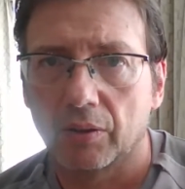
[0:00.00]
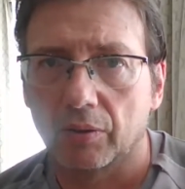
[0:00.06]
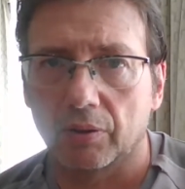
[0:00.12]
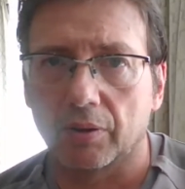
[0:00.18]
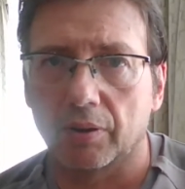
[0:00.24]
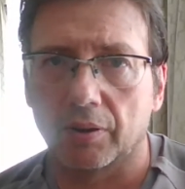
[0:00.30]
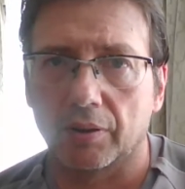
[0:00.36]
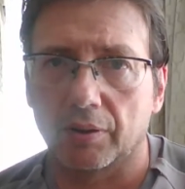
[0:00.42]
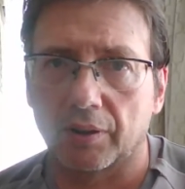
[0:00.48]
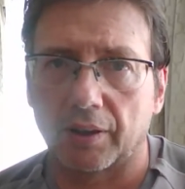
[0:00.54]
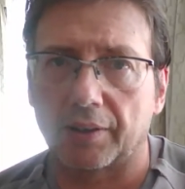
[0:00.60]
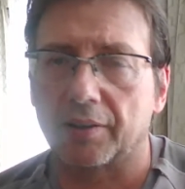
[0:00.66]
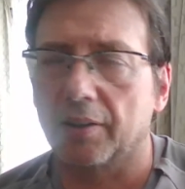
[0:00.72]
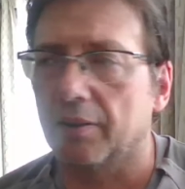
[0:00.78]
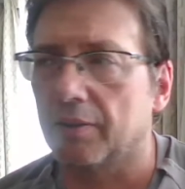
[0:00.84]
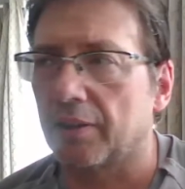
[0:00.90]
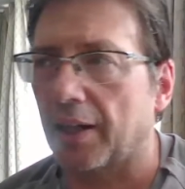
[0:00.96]
I
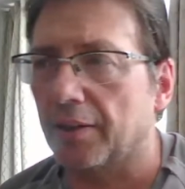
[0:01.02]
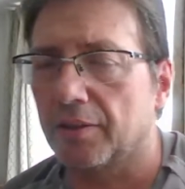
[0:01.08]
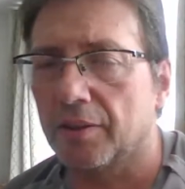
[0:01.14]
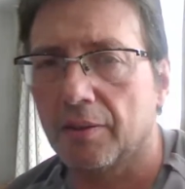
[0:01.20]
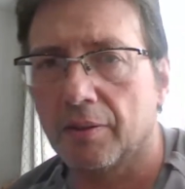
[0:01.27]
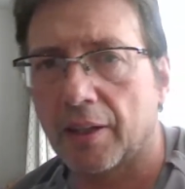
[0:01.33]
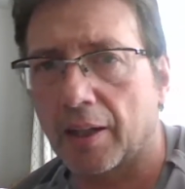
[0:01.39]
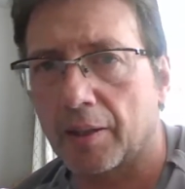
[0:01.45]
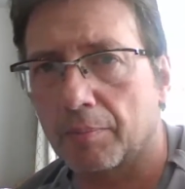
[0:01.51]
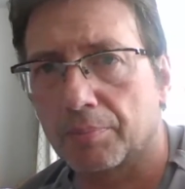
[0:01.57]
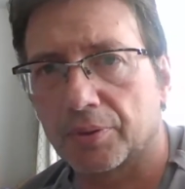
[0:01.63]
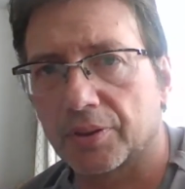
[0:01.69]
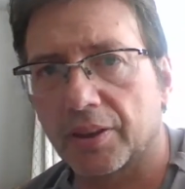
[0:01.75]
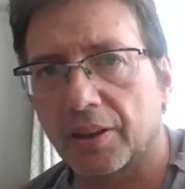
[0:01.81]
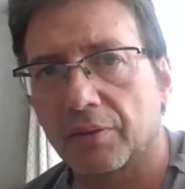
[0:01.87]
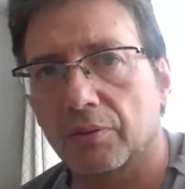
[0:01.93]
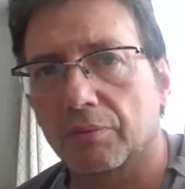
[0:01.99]
think
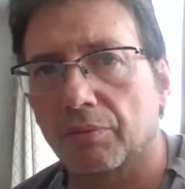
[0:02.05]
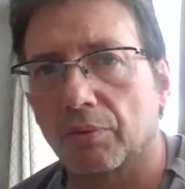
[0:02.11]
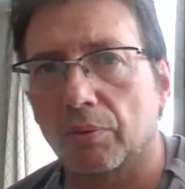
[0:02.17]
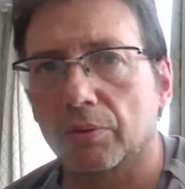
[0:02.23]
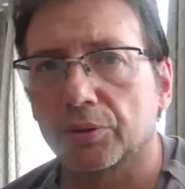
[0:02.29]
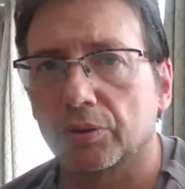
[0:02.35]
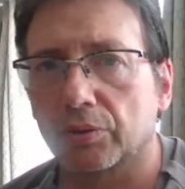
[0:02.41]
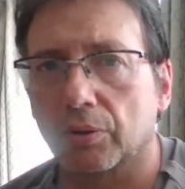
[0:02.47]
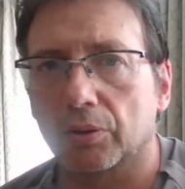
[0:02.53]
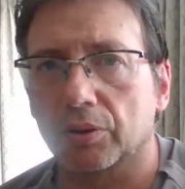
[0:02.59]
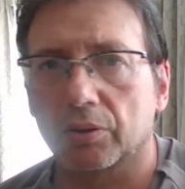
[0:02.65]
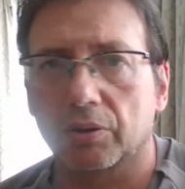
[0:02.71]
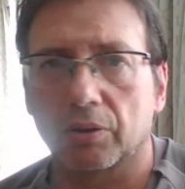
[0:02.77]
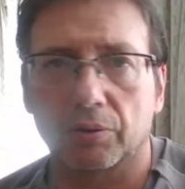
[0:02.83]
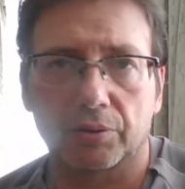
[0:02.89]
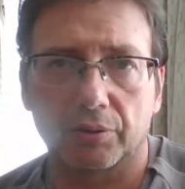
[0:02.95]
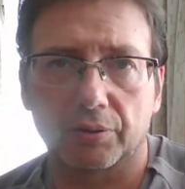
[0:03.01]
99% of all stocks
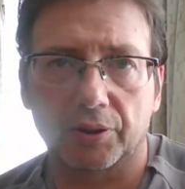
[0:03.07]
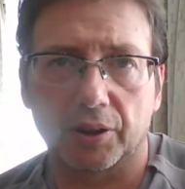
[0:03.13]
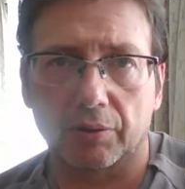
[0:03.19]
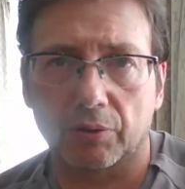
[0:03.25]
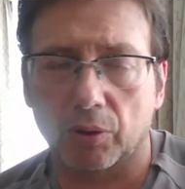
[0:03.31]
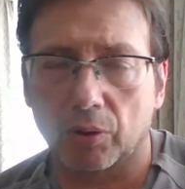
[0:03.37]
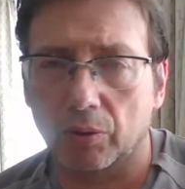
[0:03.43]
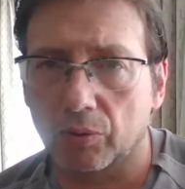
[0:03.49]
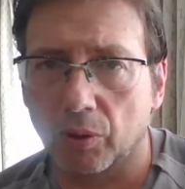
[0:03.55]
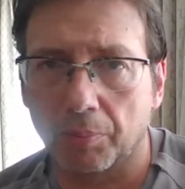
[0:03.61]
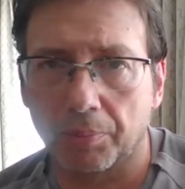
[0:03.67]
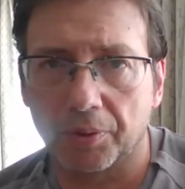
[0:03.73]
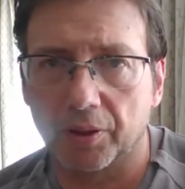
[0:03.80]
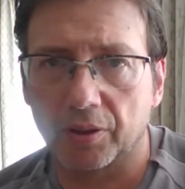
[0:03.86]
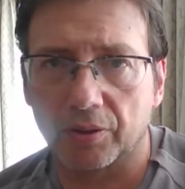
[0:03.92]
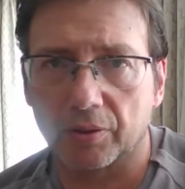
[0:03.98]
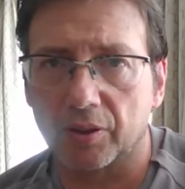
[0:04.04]
goes to zero. All
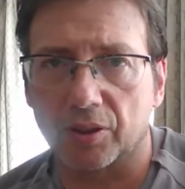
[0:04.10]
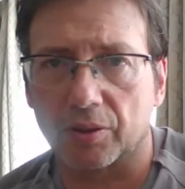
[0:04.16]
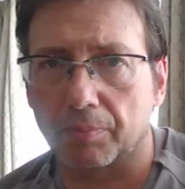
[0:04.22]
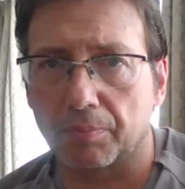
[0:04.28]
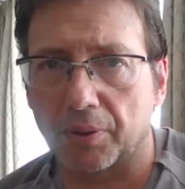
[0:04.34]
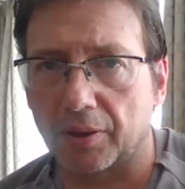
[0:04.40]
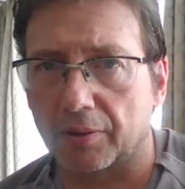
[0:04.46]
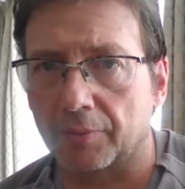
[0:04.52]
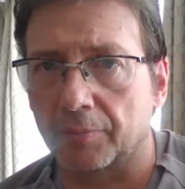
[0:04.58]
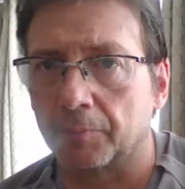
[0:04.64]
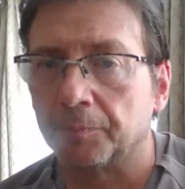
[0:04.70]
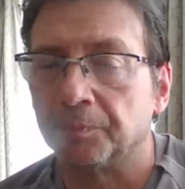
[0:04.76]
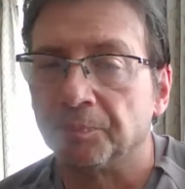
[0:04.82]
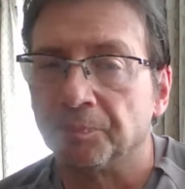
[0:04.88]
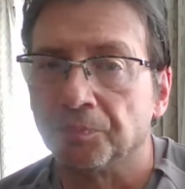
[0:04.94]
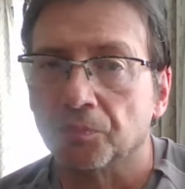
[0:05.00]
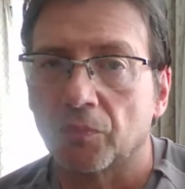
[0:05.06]
companies disappear.
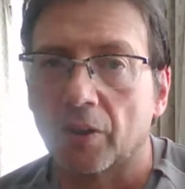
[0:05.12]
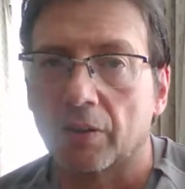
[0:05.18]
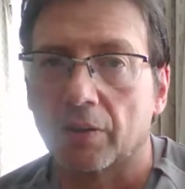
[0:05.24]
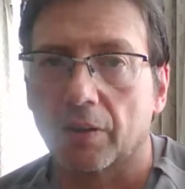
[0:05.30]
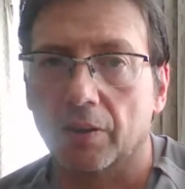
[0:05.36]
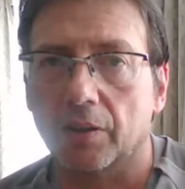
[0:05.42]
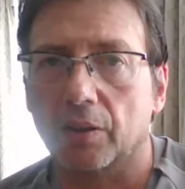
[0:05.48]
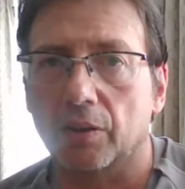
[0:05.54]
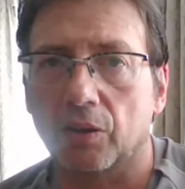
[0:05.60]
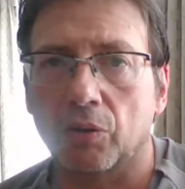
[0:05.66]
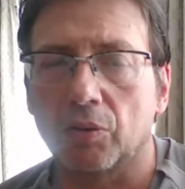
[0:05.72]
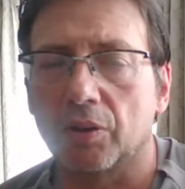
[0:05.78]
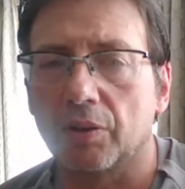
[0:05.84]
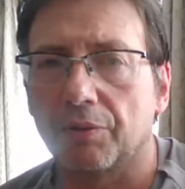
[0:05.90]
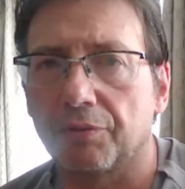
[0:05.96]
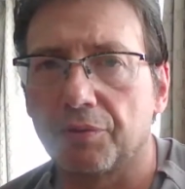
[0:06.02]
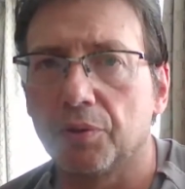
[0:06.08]
And
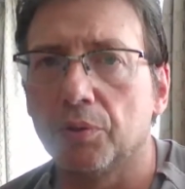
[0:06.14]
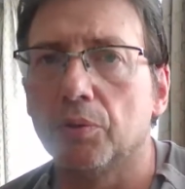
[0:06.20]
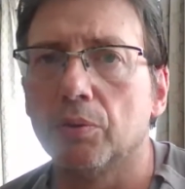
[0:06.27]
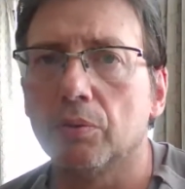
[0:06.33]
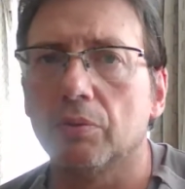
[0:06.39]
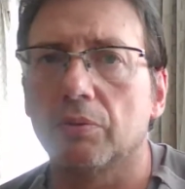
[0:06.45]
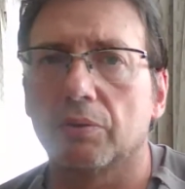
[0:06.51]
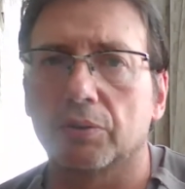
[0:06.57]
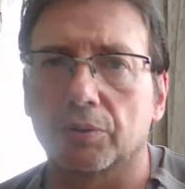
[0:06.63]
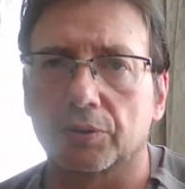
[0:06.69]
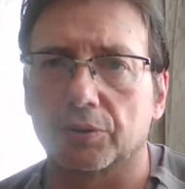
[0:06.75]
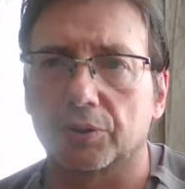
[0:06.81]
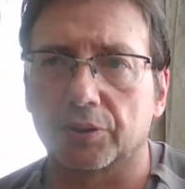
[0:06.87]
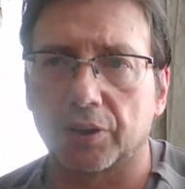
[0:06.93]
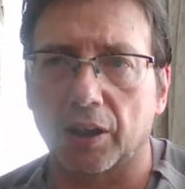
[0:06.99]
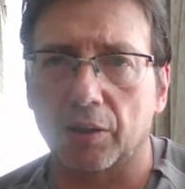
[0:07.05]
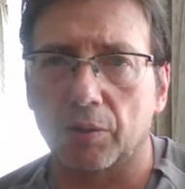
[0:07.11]
only a few will
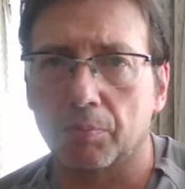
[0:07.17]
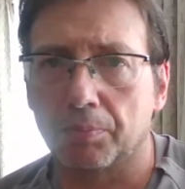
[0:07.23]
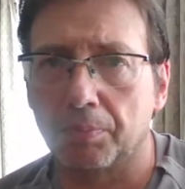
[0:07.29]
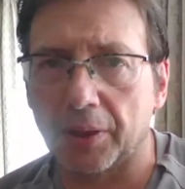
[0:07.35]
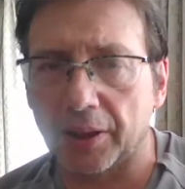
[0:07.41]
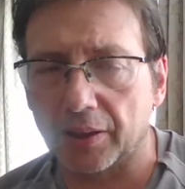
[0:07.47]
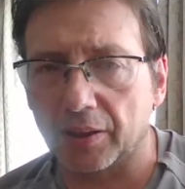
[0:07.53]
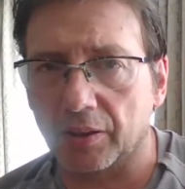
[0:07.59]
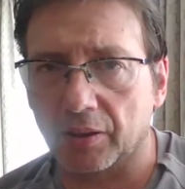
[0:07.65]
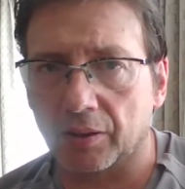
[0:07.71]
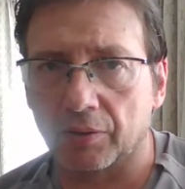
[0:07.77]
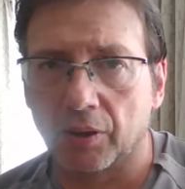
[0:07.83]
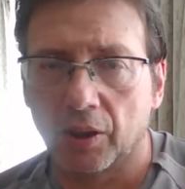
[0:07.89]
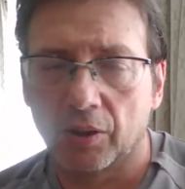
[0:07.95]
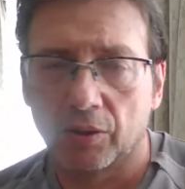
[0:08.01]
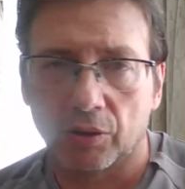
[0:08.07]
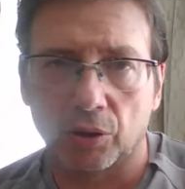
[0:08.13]
stay big,
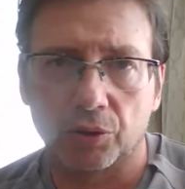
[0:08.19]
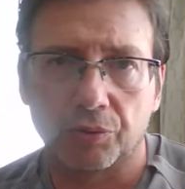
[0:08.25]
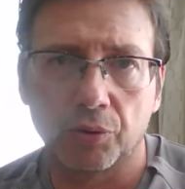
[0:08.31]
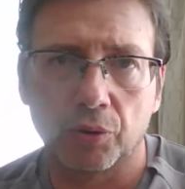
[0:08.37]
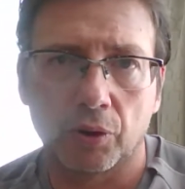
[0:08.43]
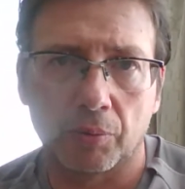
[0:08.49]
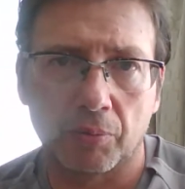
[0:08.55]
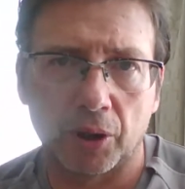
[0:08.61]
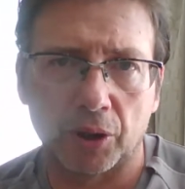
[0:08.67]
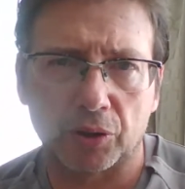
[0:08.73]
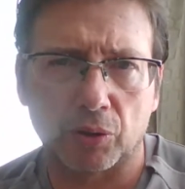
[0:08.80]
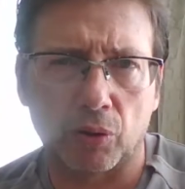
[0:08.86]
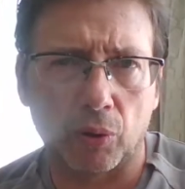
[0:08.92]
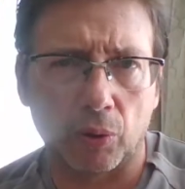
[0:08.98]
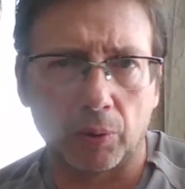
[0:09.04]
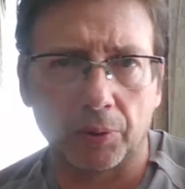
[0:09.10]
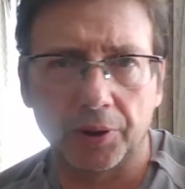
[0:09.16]
and those few are most
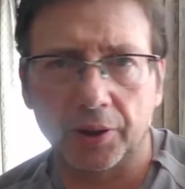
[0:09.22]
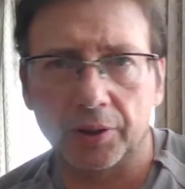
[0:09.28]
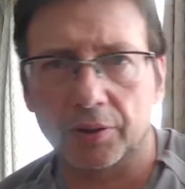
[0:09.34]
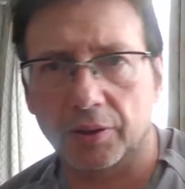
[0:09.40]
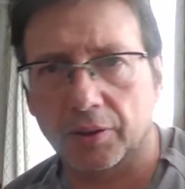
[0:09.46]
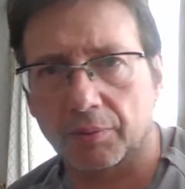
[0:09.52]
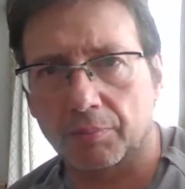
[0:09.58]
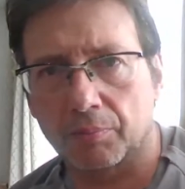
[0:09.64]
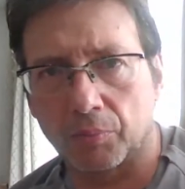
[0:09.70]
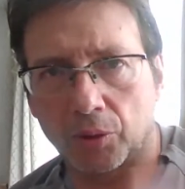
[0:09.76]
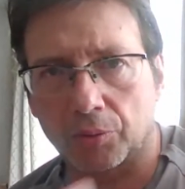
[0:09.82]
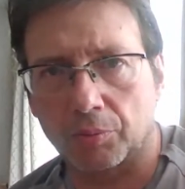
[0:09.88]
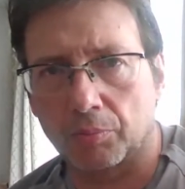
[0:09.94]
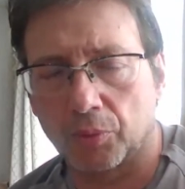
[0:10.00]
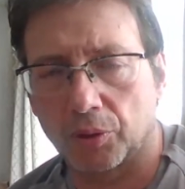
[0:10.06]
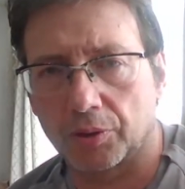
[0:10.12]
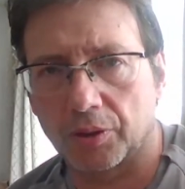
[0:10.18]
of holdings that
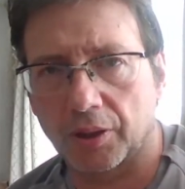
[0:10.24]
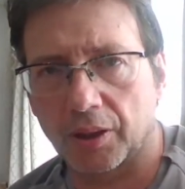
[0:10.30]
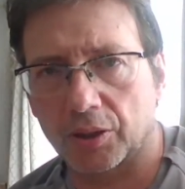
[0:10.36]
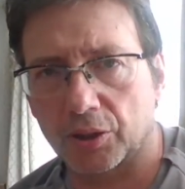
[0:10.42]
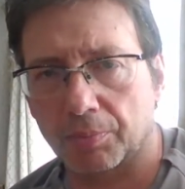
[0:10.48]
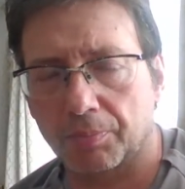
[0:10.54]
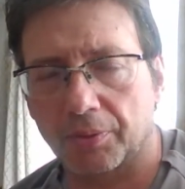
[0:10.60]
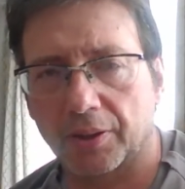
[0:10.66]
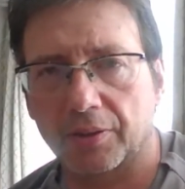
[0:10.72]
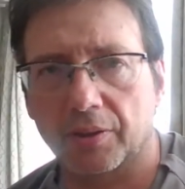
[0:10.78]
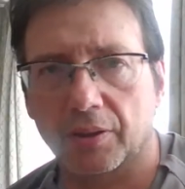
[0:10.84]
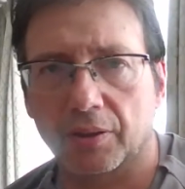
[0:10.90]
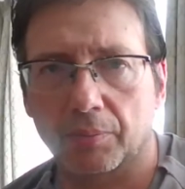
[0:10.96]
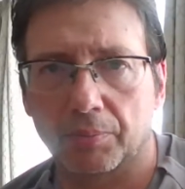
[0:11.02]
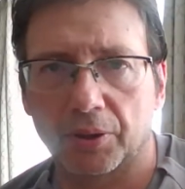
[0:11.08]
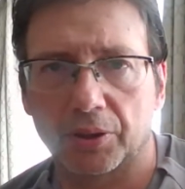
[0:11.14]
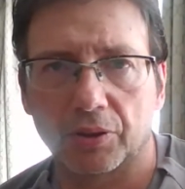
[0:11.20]
they are spread
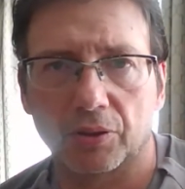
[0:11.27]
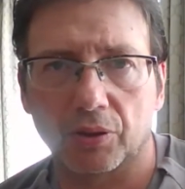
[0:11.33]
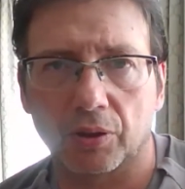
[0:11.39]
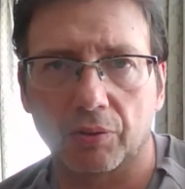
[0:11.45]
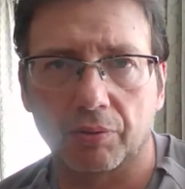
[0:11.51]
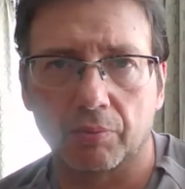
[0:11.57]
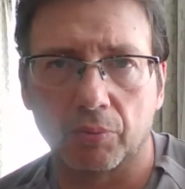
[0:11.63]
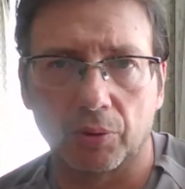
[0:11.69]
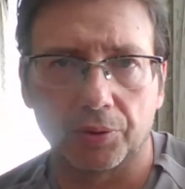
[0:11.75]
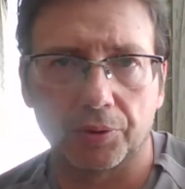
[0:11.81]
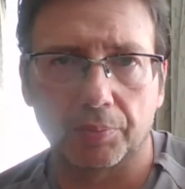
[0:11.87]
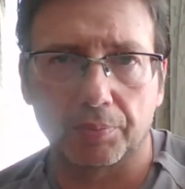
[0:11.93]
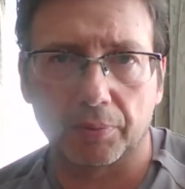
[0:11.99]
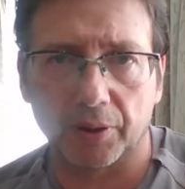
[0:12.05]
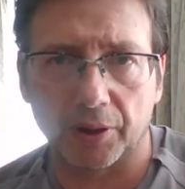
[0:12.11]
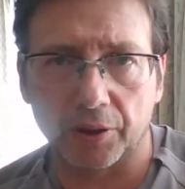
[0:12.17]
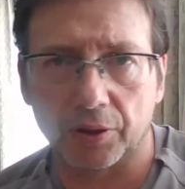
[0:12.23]
their business over
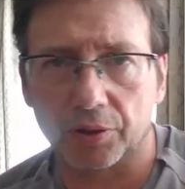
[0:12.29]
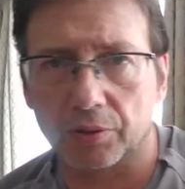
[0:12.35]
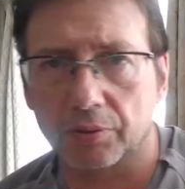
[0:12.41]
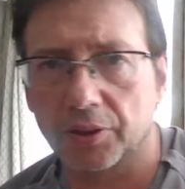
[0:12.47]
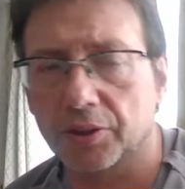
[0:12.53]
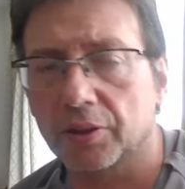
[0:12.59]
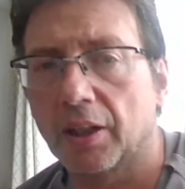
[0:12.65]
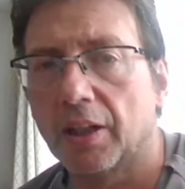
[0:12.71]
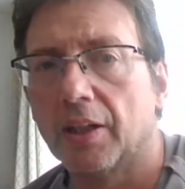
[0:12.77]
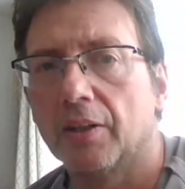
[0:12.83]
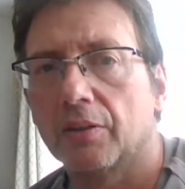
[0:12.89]
multiple industries.